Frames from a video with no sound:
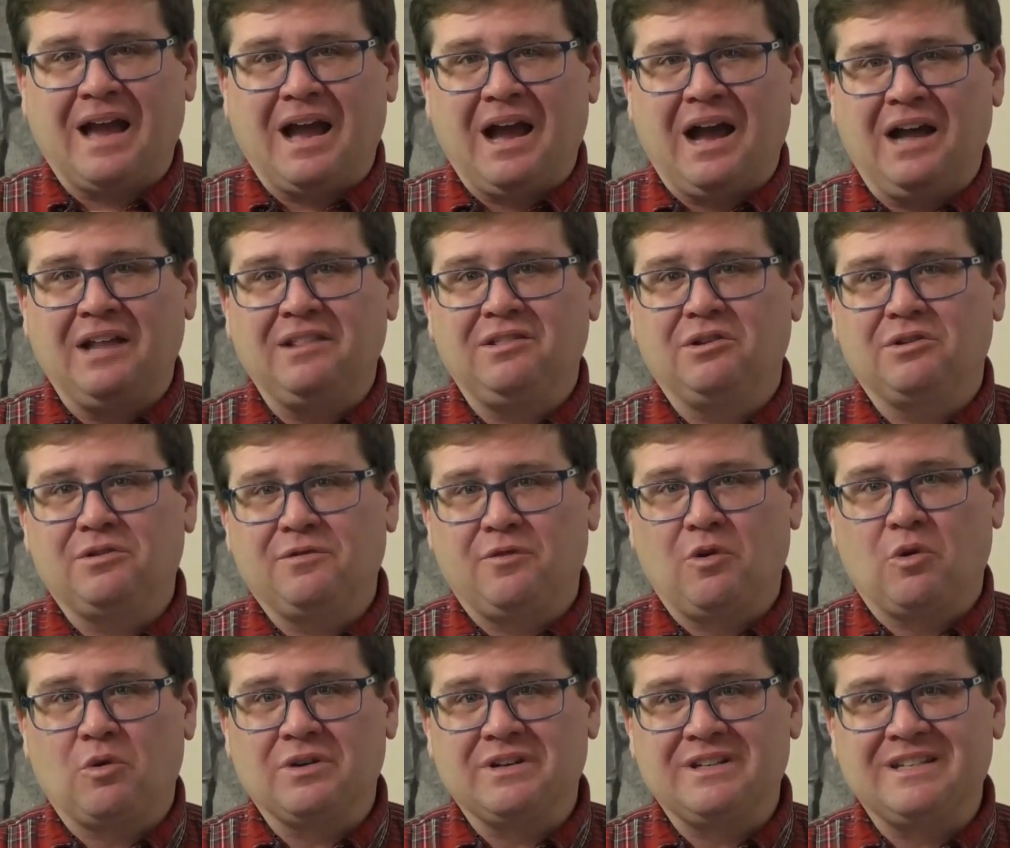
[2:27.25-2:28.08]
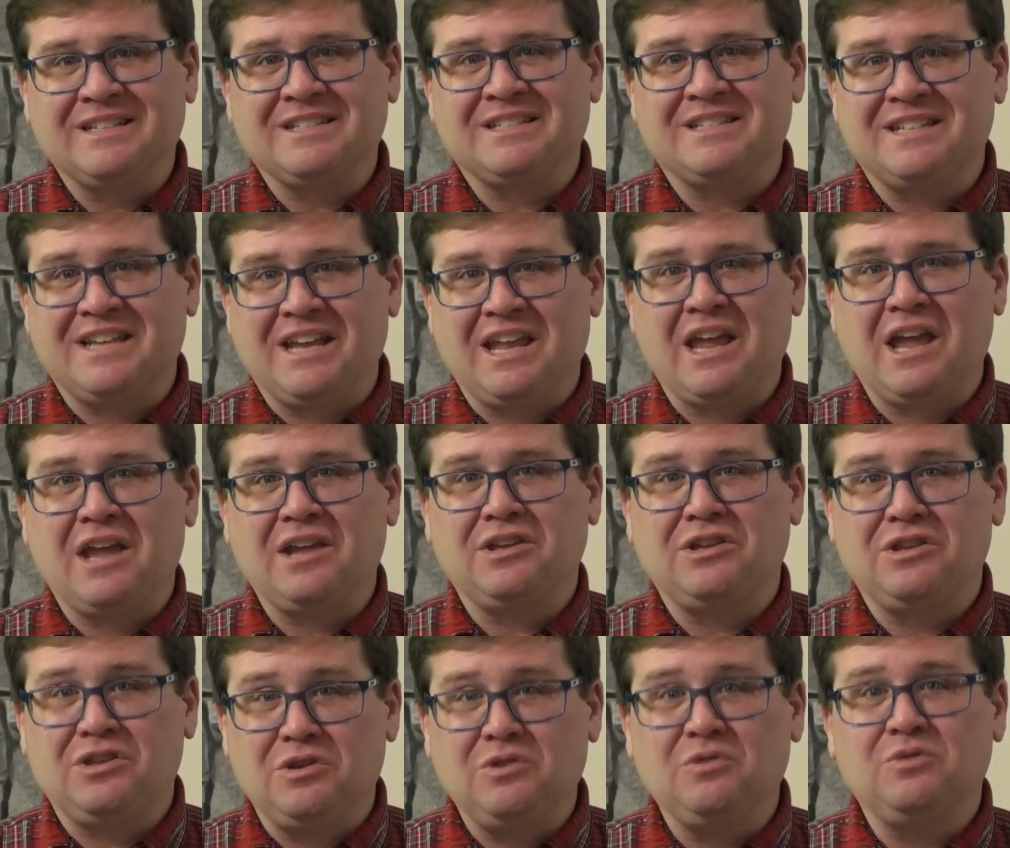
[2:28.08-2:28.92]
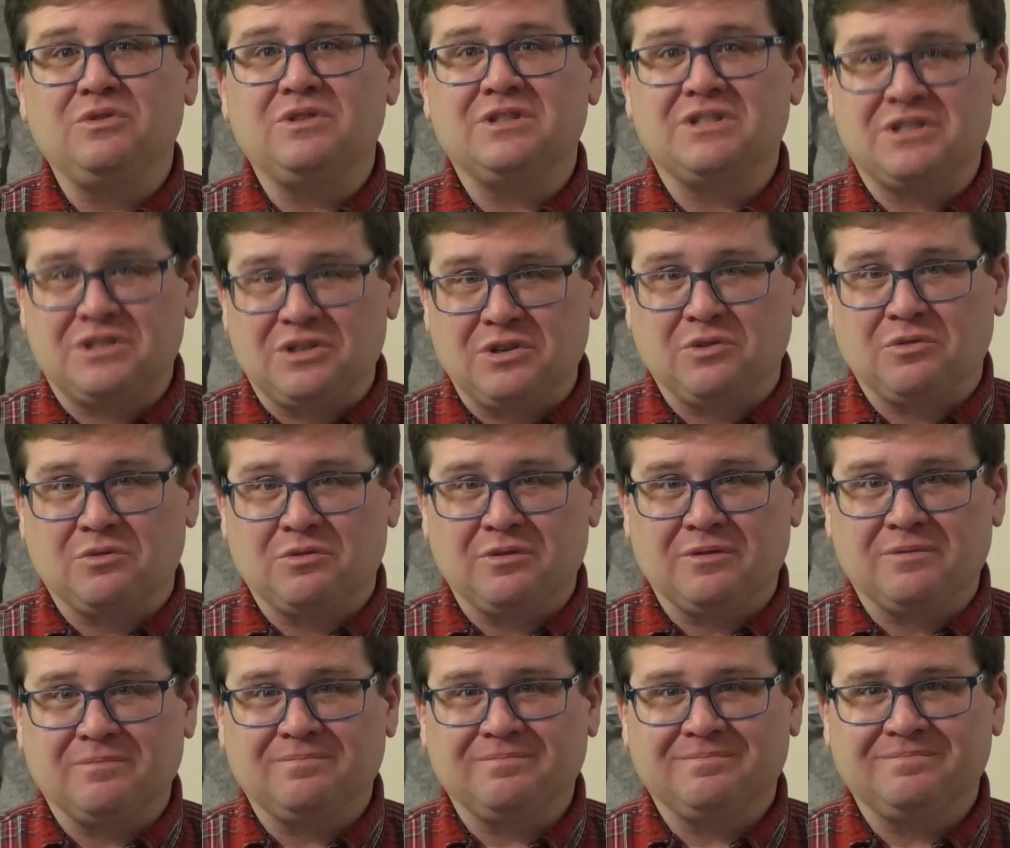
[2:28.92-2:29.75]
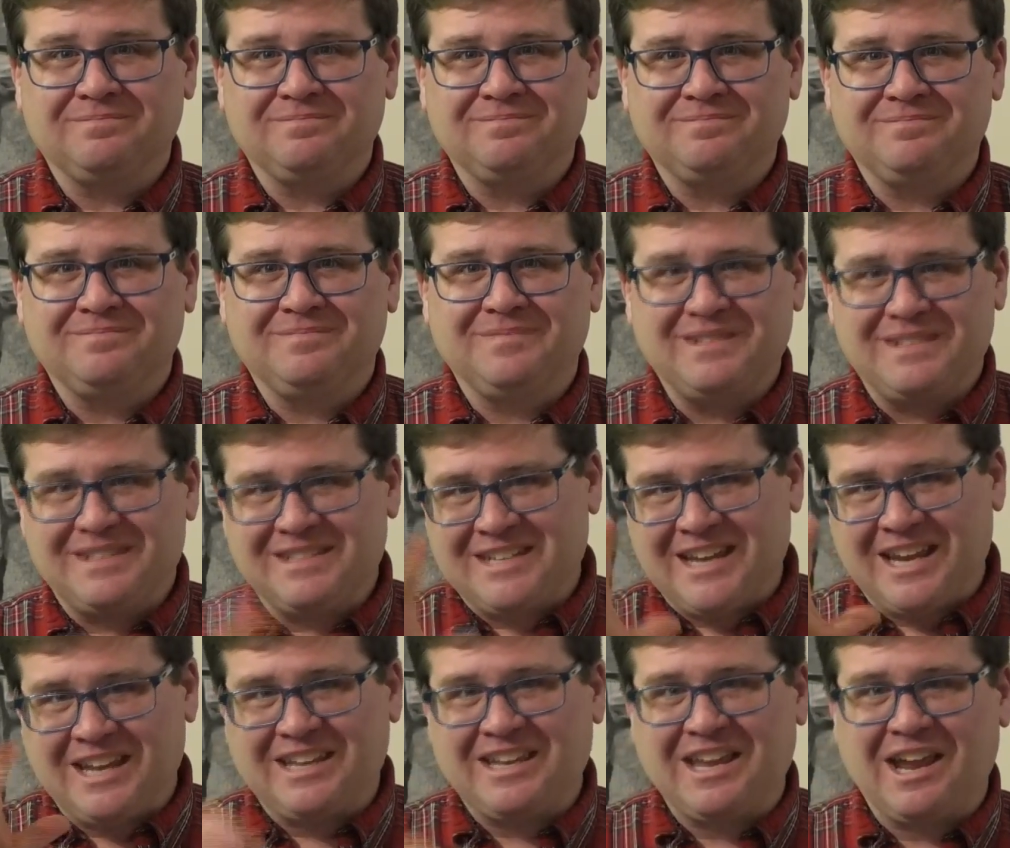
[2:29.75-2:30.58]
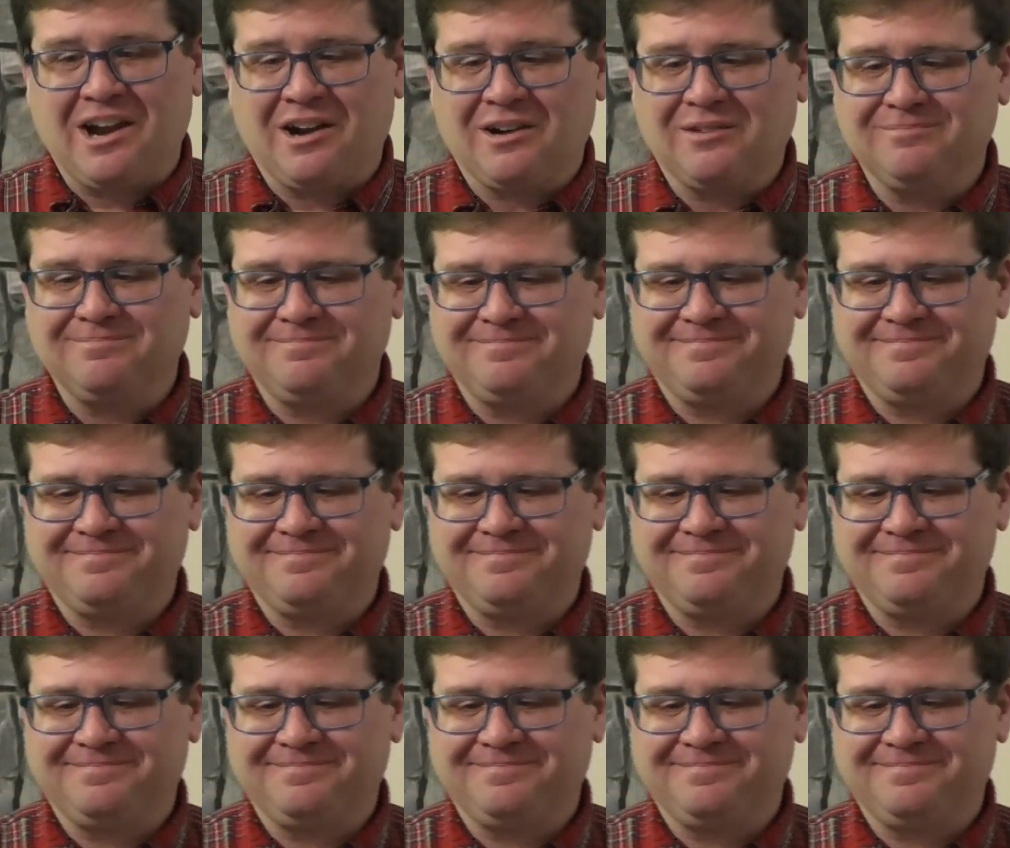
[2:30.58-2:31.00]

I look forward to seeing you soon. Take care.